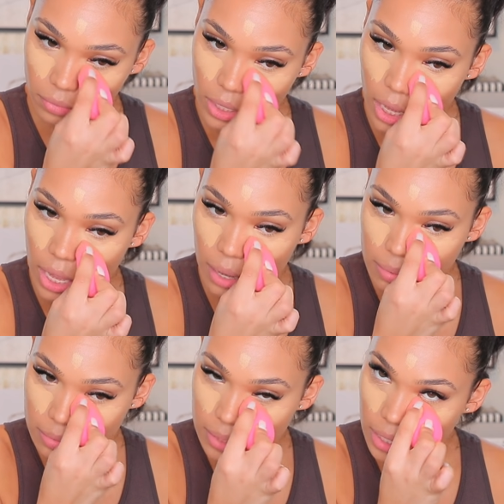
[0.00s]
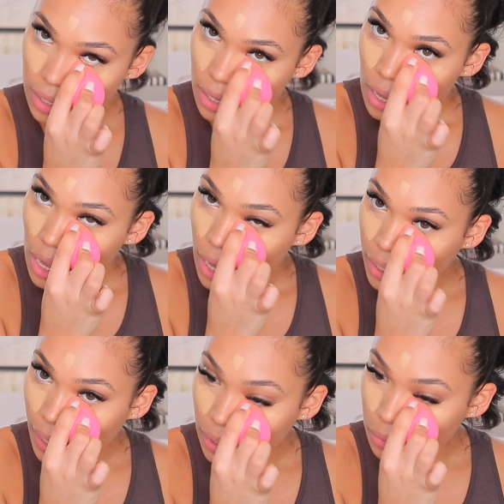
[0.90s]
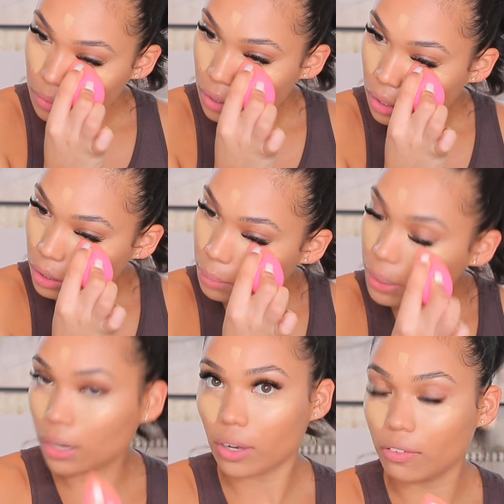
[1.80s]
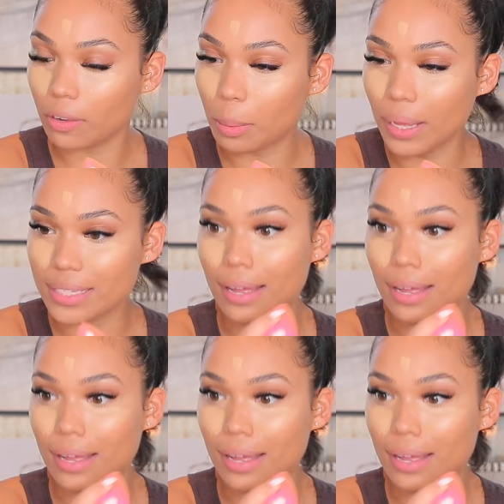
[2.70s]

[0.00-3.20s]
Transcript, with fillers: Um, again, I'm like all over the place.